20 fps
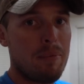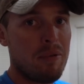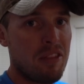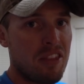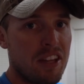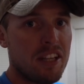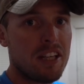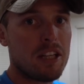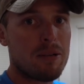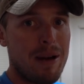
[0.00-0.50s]
I've been
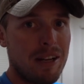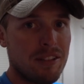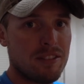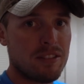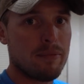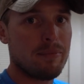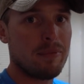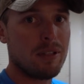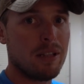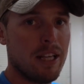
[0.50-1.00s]
thinking about
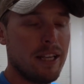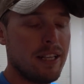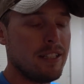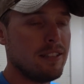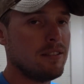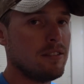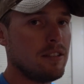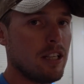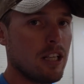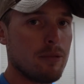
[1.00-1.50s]
something,
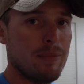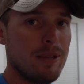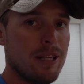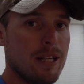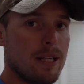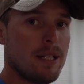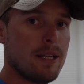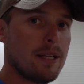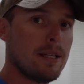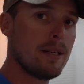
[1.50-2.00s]
ladies and gentlemen.
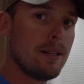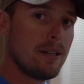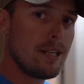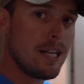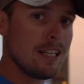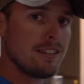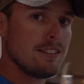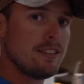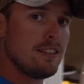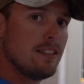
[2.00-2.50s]
You
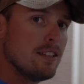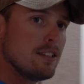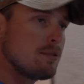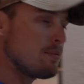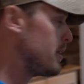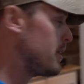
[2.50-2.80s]
guys see this